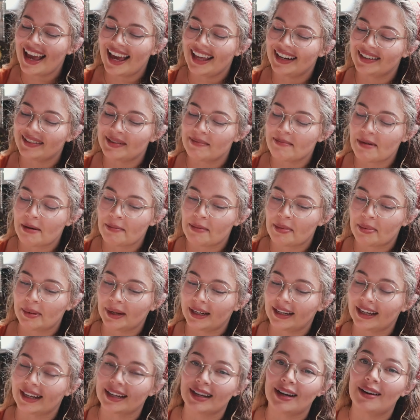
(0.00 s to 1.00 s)
And I remember
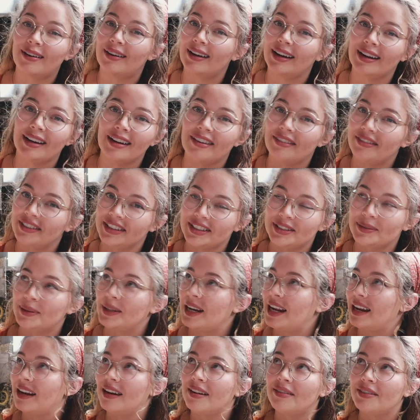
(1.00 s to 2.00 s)
being like, oh, I love this
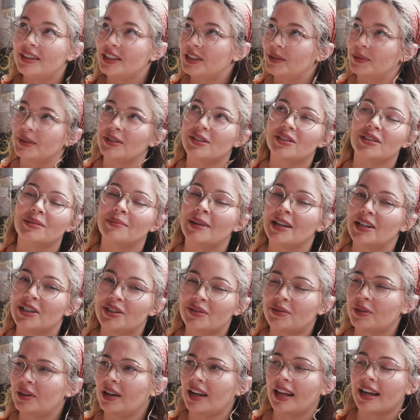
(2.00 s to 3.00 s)
one. I love this one so
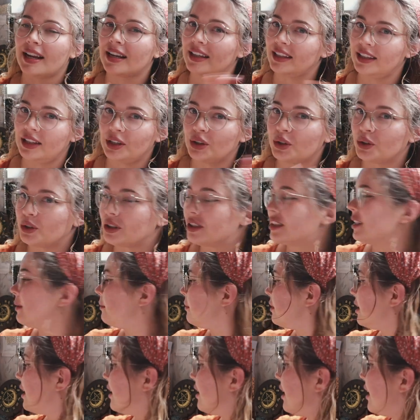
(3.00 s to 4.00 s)
much, for like a year or
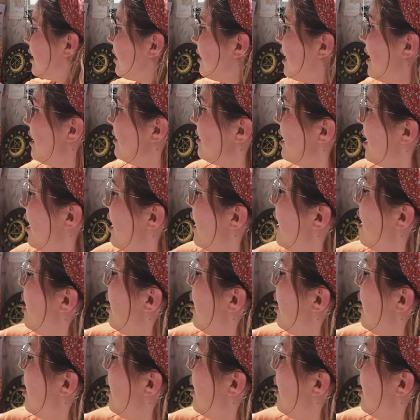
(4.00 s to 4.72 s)
something like that.